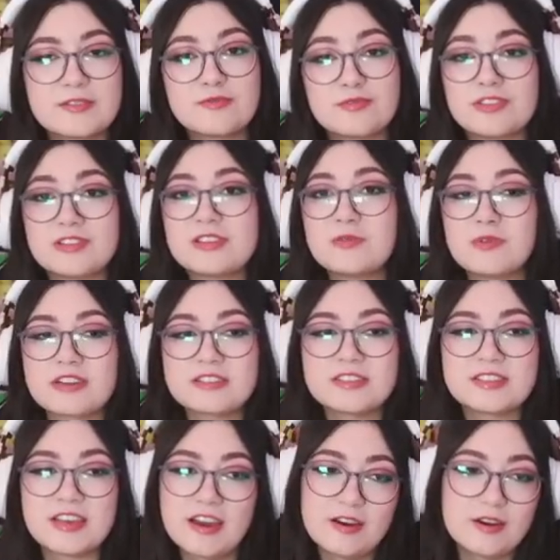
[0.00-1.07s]
I really wanted to
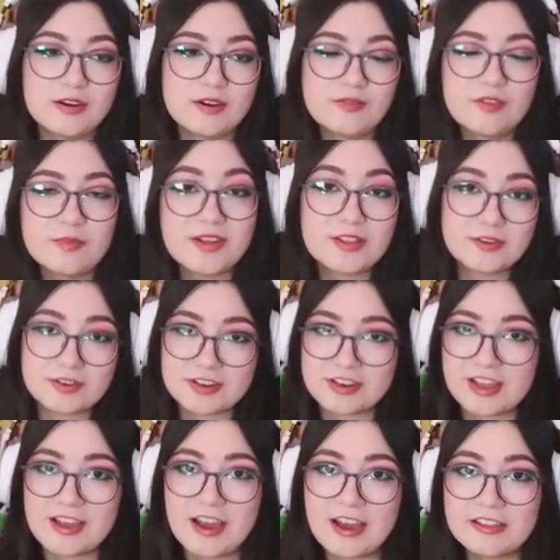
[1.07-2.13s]
get her for my
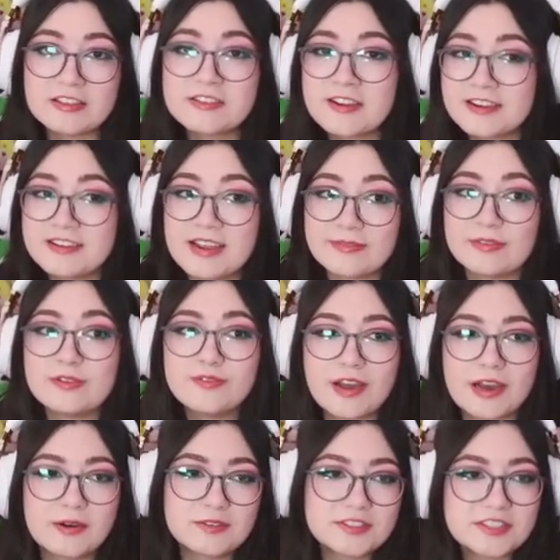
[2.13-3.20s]
30-day island I never
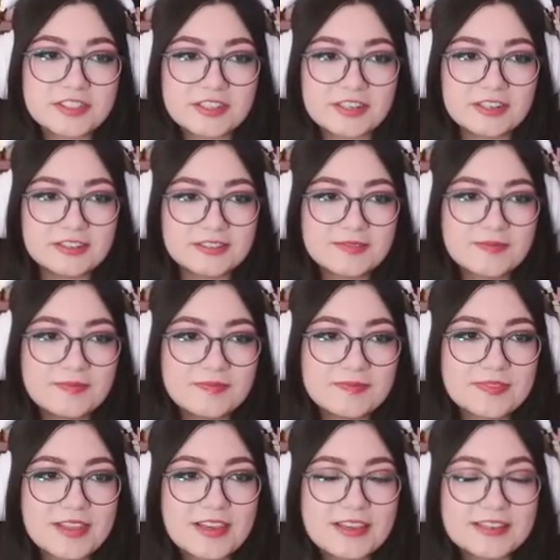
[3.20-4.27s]
found her.
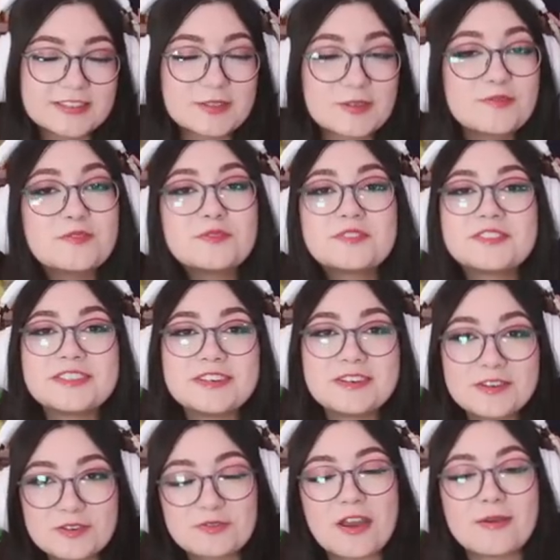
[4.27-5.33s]
So if you see
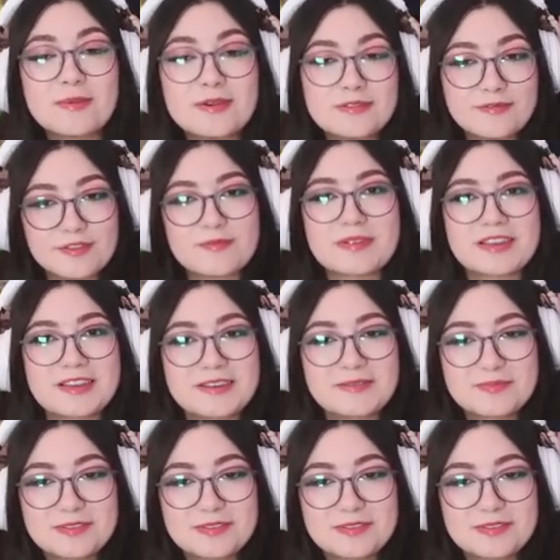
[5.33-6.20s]
her, grab her for me,